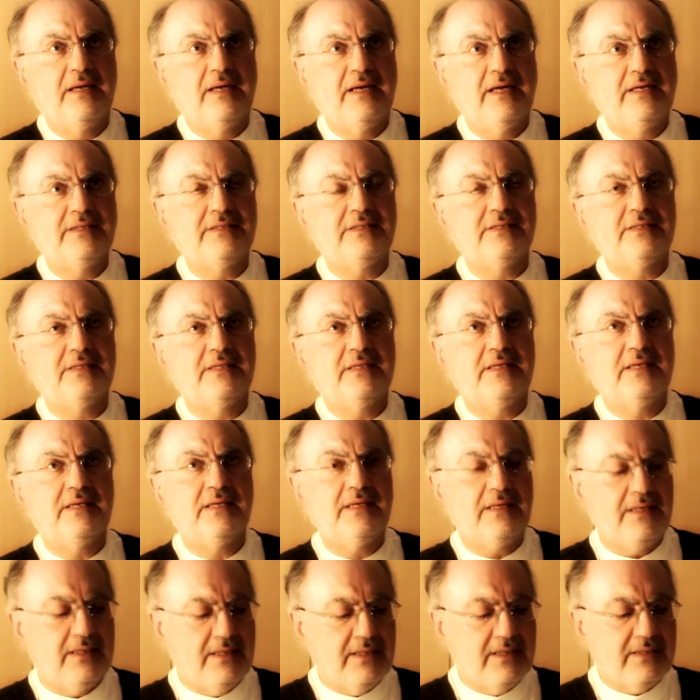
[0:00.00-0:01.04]
it's
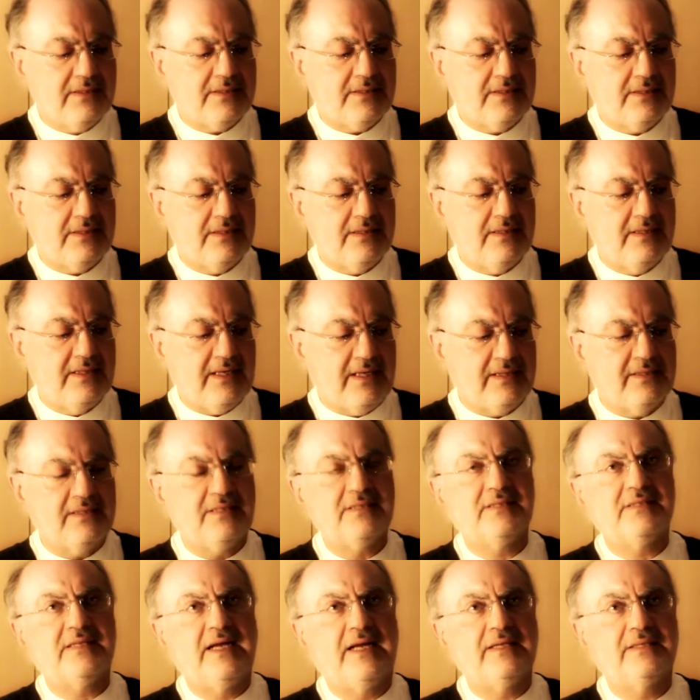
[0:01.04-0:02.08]
the
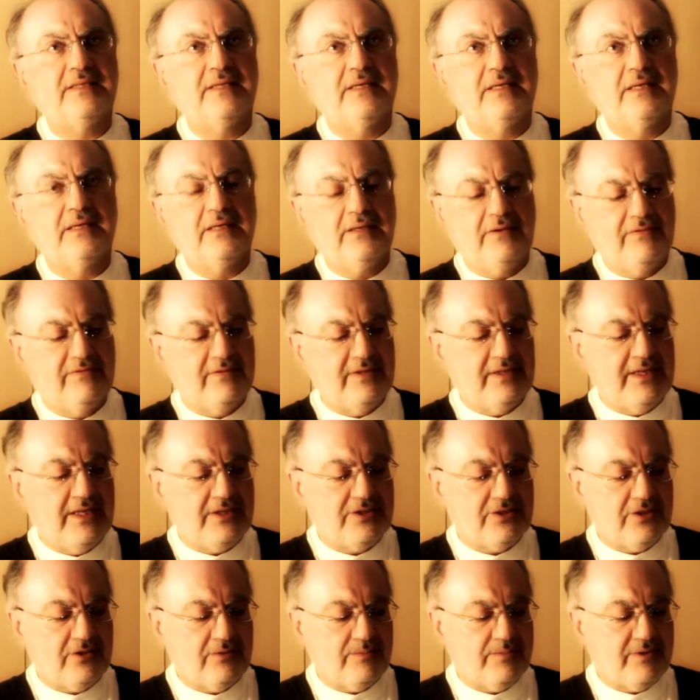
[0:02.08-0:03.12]
understanding of the
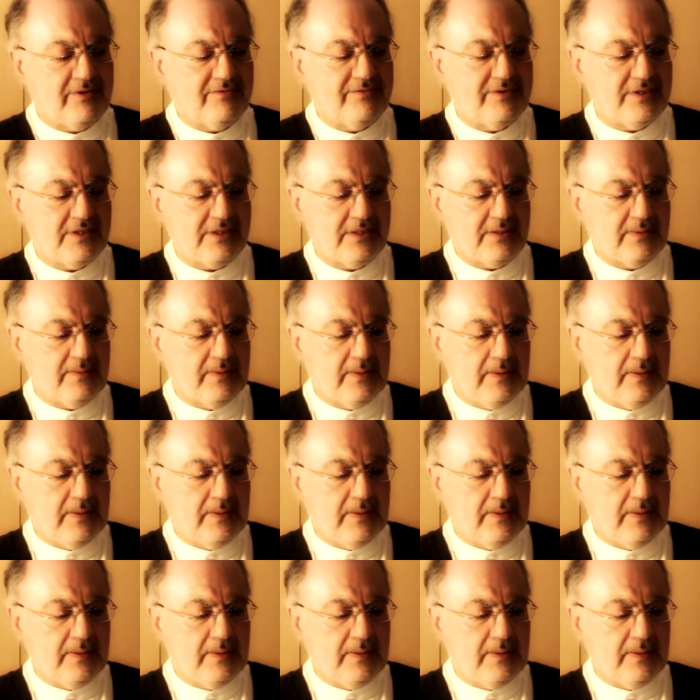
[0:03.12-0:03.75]
nature of prophecy.